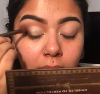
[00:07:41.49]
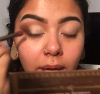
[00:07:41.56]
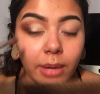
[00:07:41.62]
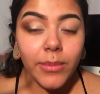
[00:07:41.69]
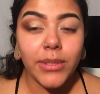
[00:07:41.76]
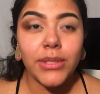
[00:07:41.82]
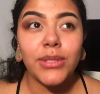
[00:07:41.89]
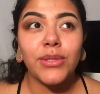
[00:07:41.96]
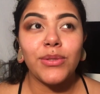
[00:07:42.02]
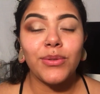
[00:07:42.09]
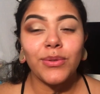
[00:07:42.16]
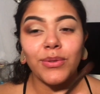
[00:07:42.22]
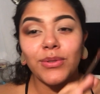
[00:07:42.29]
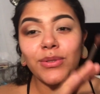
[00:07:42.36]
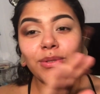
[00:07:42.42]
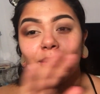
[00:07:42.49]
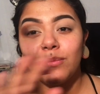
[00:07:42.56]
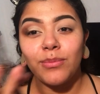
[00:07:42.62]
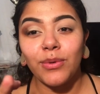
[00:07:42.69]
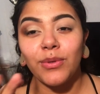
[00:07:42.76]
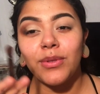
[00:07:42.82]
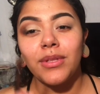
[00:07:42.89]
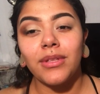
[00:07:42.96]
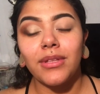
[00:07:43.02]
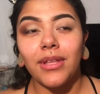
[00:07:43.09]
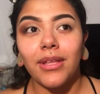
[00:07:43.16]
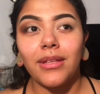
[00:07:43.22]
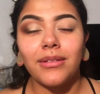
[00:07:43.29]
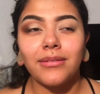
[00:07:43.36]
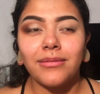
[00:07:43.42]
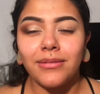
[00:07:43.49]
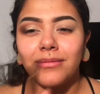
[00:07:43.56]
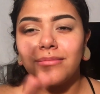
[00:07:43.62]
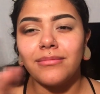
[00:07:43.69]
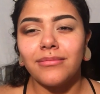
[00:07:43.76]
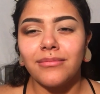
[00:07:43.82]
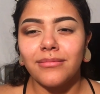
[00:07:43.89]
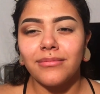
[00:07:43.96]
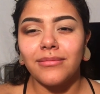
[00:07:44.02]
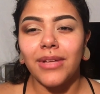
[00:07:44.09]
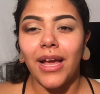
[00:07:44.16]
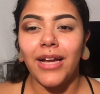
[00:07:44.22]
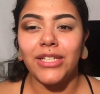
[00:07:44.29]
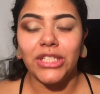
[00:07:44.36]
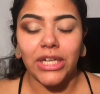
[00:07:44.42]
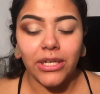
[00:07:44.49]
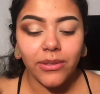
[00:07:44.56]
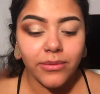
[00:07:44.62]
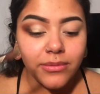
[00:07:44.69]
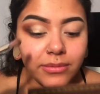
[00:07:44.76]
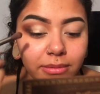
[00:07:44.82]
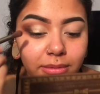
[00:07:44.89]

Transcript: I mean smooth eyeshadow.